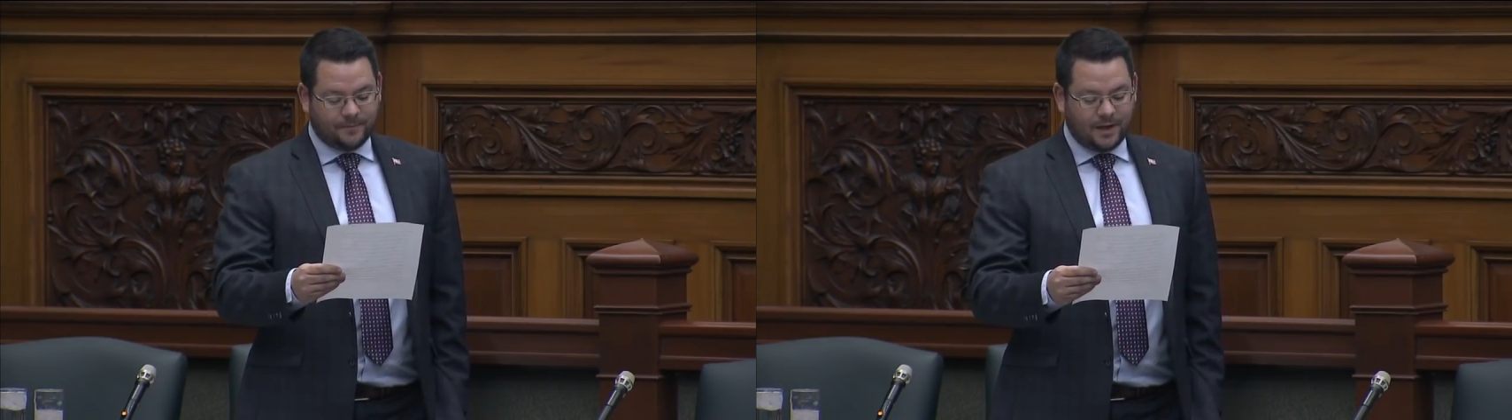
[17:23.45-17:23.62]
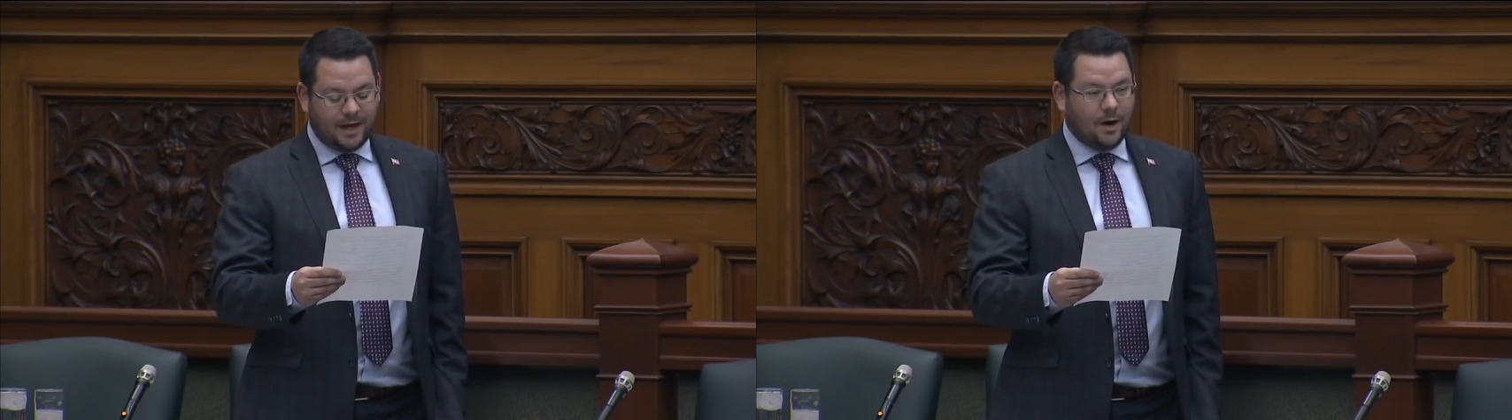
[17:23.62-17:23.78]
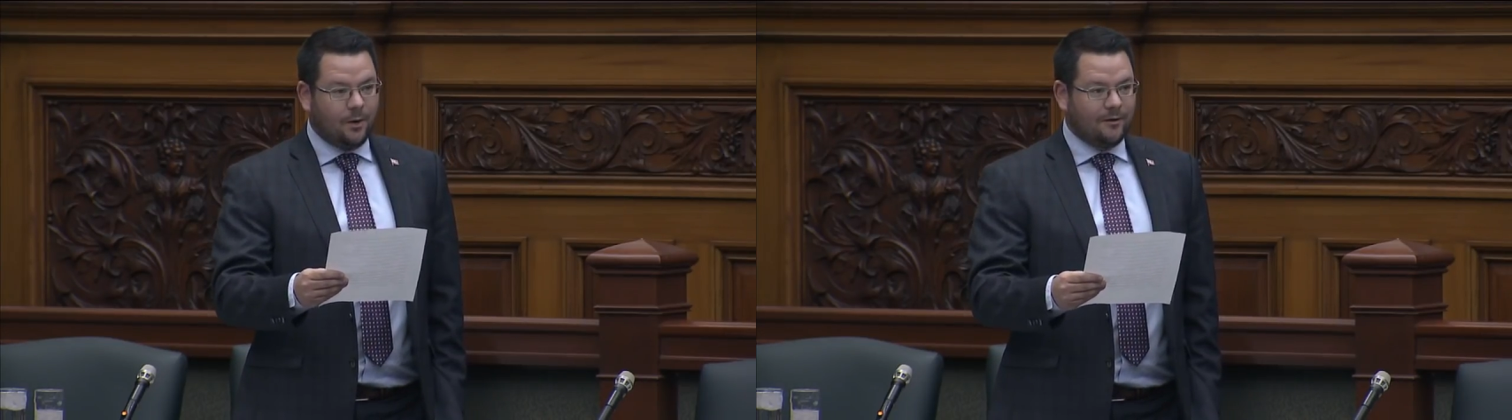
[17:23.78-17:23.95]

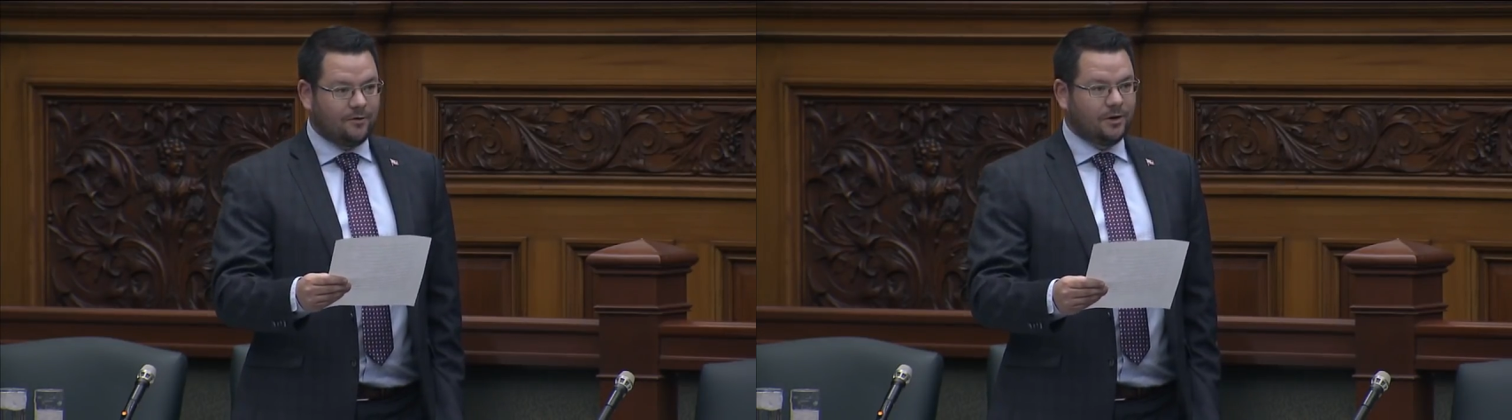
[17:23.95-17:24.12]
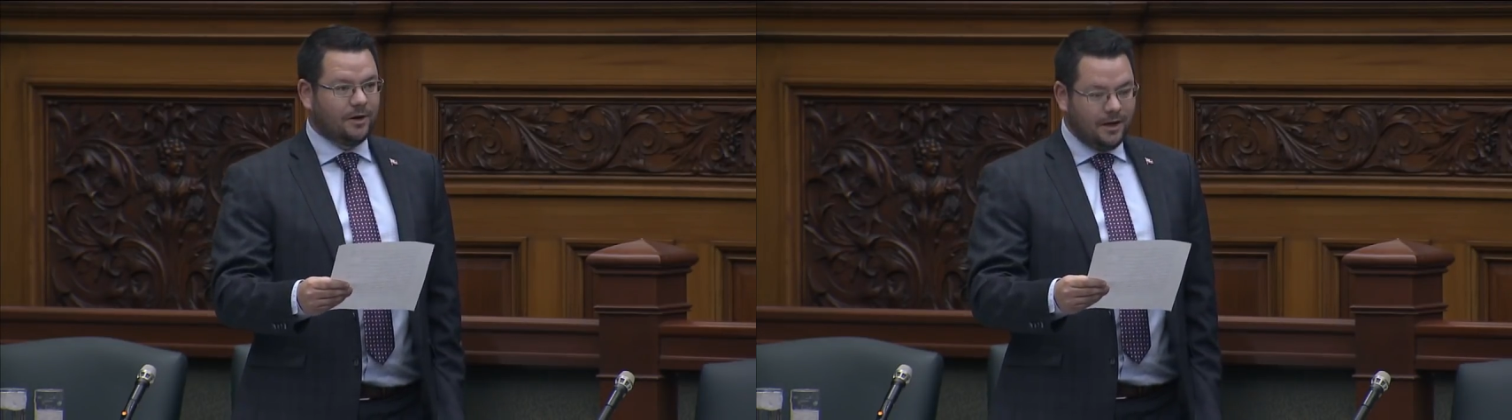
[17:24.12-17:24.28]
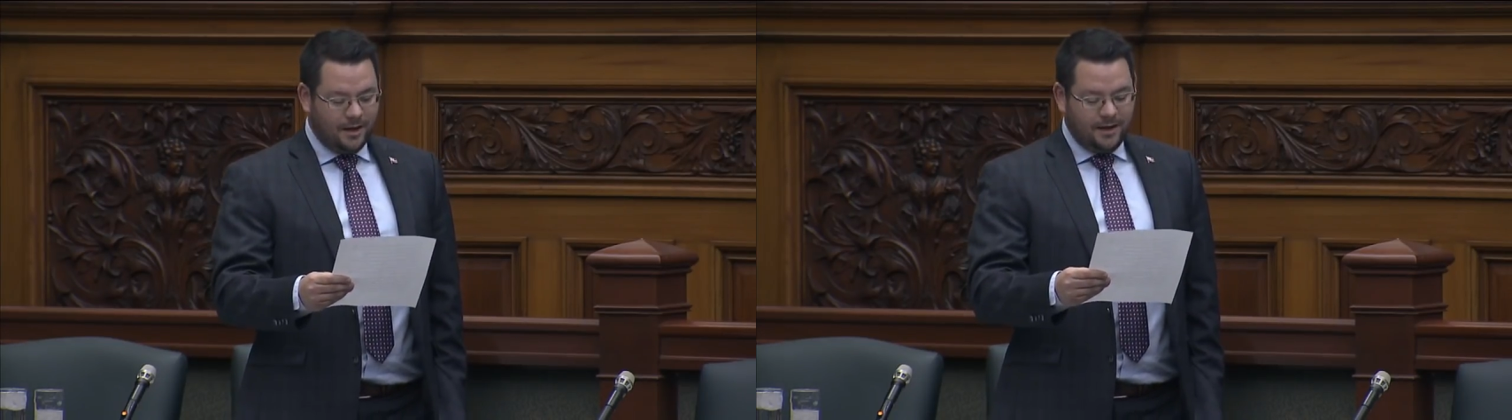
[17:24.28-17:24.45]
However,
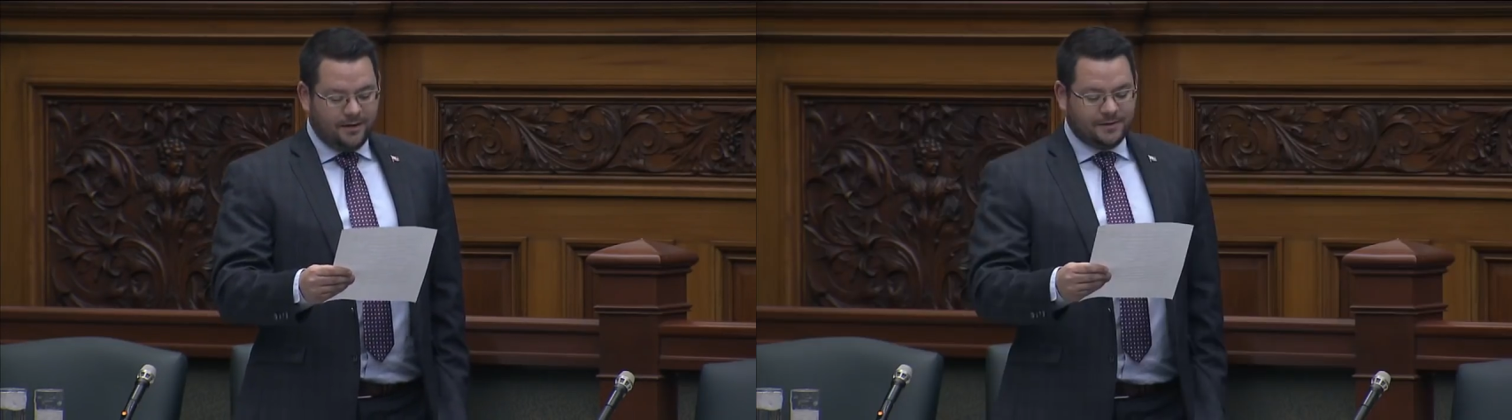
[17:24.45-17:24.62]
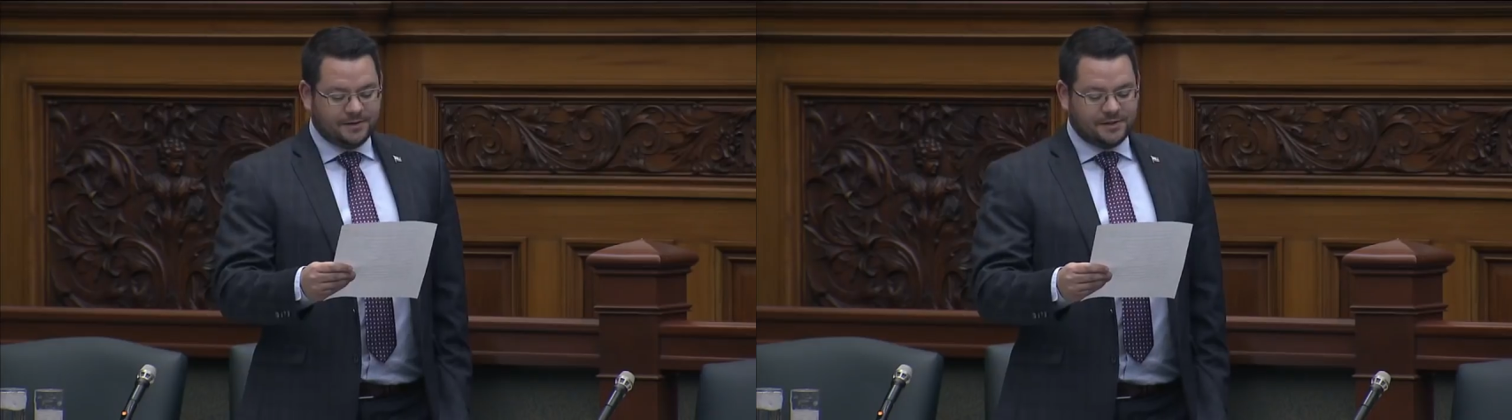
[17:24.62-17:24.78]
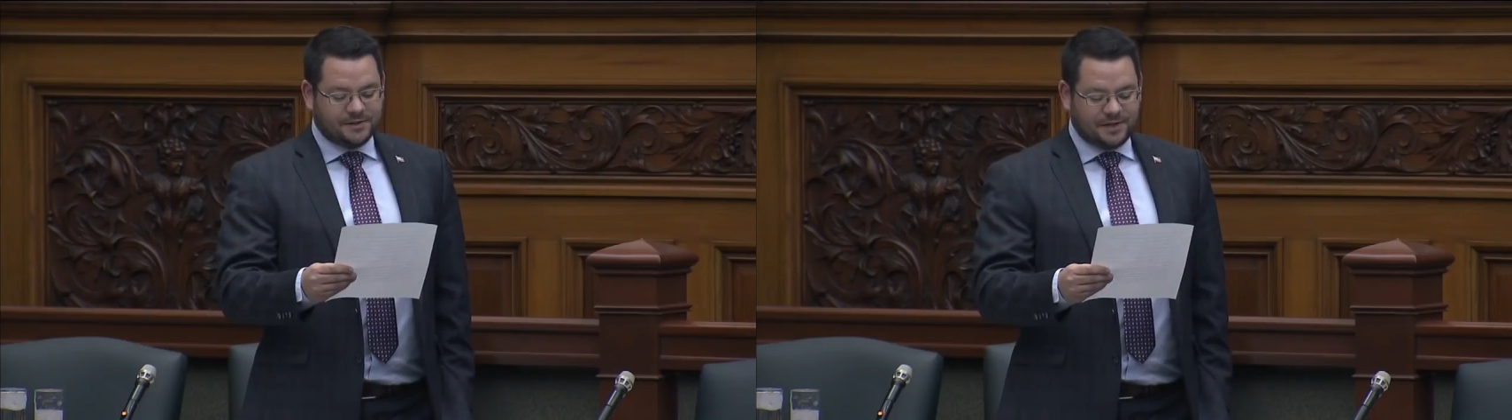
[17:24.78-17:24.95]

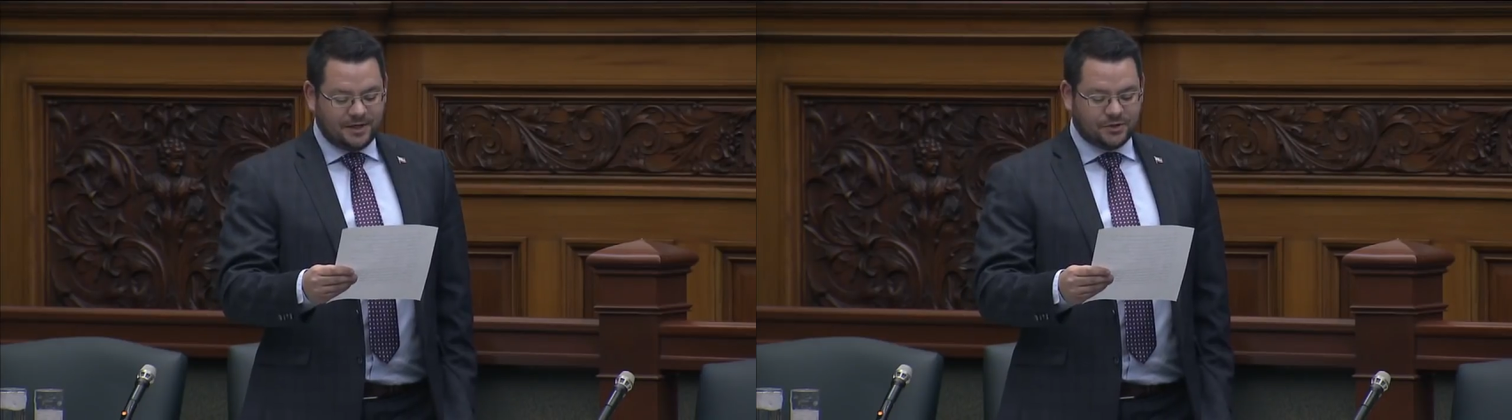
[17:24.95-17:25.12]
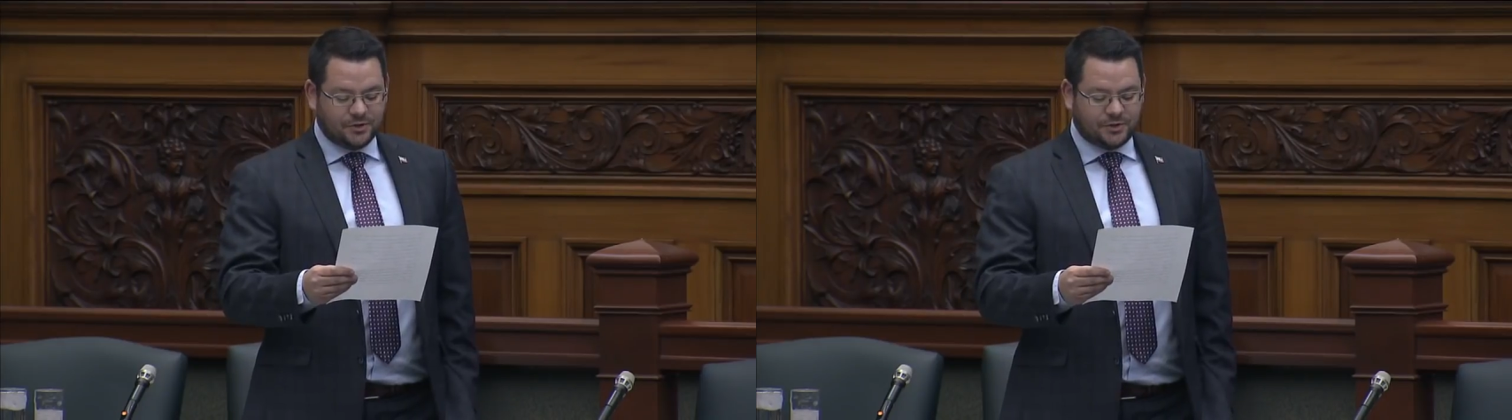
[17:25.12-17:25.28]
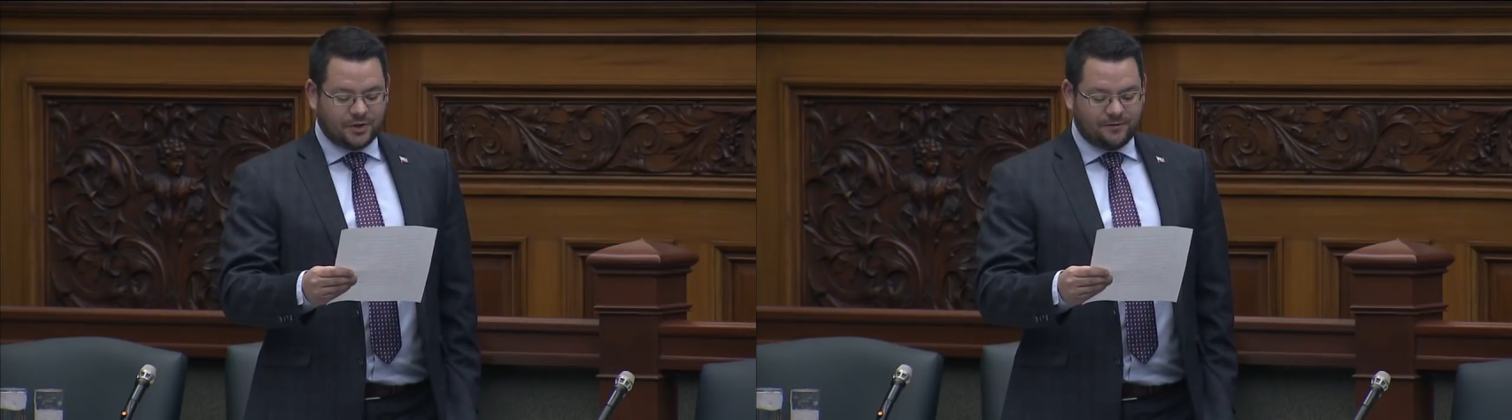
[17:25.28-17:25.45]
this essential
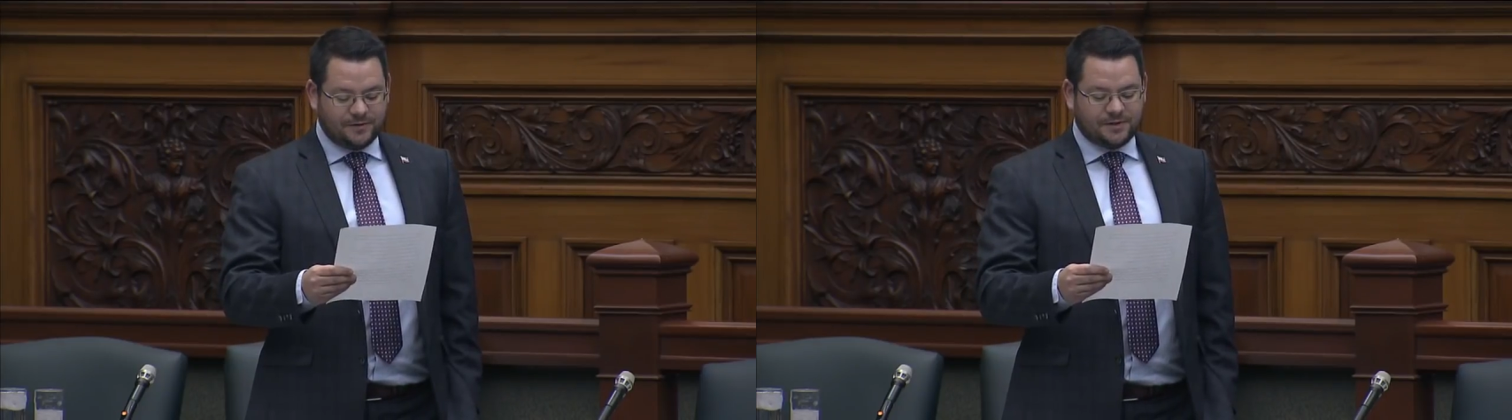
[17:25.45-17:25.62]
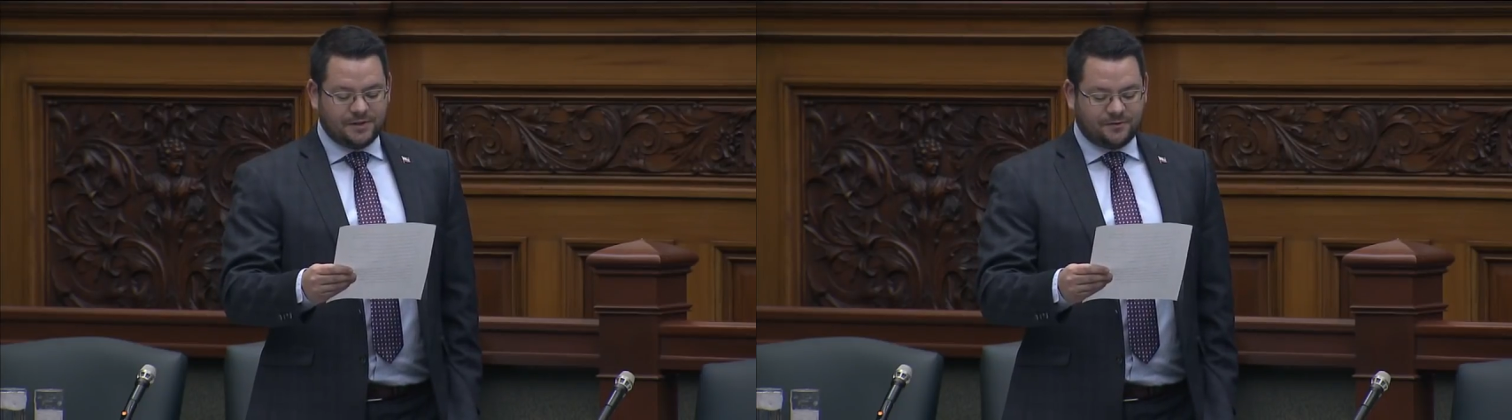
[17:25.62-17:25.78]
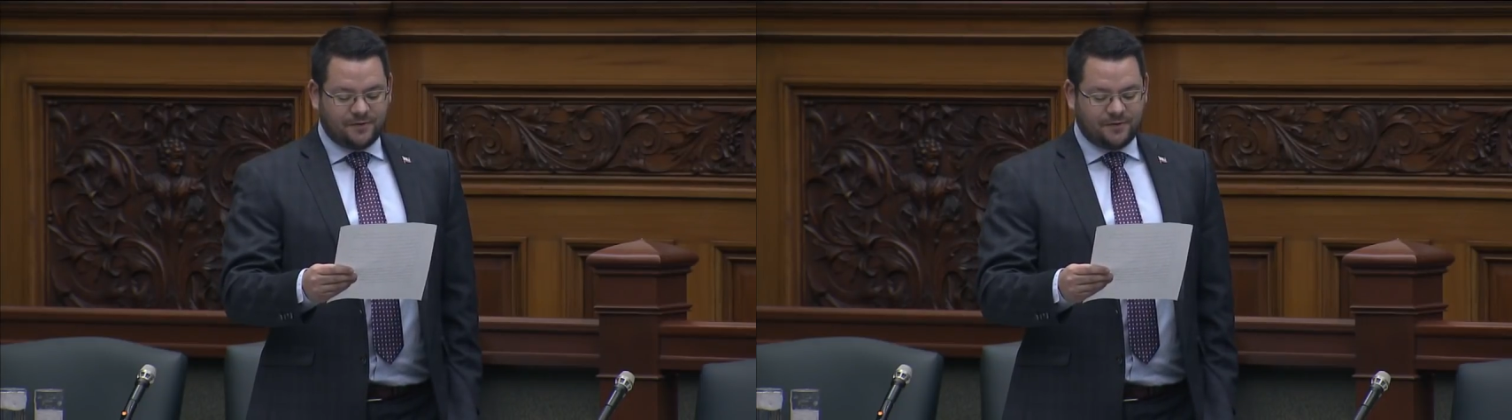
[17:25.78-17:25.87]
service is